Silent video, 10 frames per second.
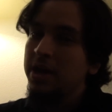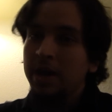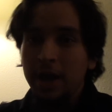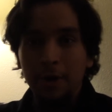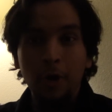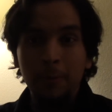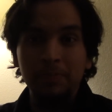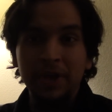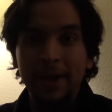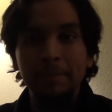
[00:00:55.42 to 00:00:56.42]
I
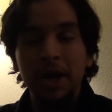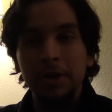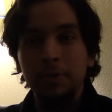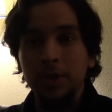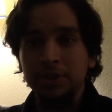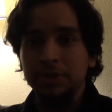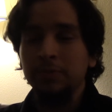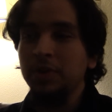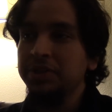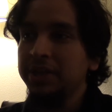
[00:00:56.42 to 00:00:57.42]
hope that my
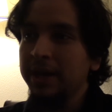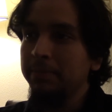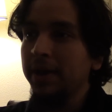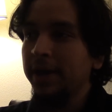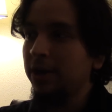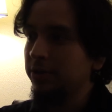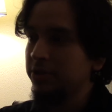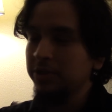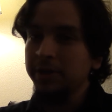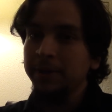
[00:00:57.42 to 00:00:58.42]
question wasn't that bad,
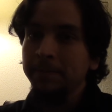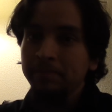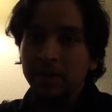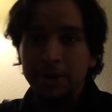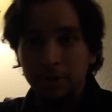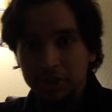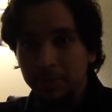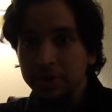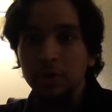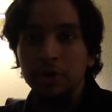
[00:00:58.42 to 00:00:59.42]
honestly. I know
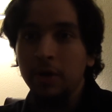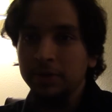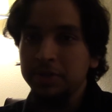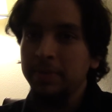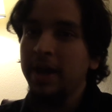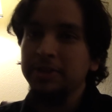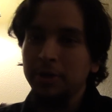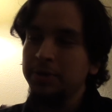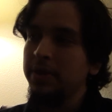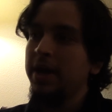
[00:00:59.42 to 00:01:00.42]
some of you noticed me. I
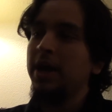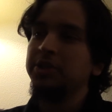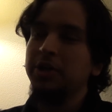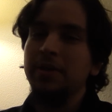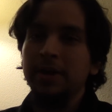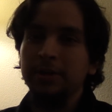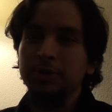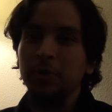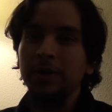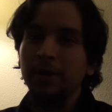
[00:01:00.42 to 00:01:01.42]
saw that on
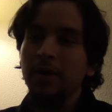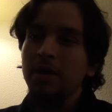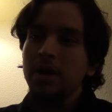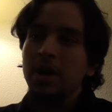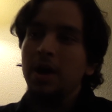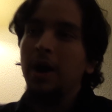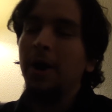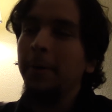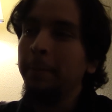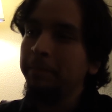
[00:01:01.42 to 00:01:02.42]
Twitter.
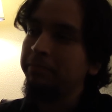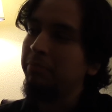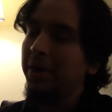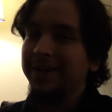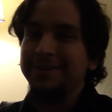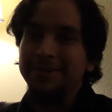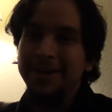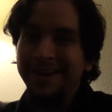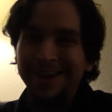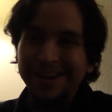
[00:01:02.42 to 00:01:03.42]

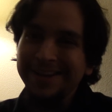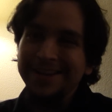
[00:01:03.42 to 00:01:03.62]
But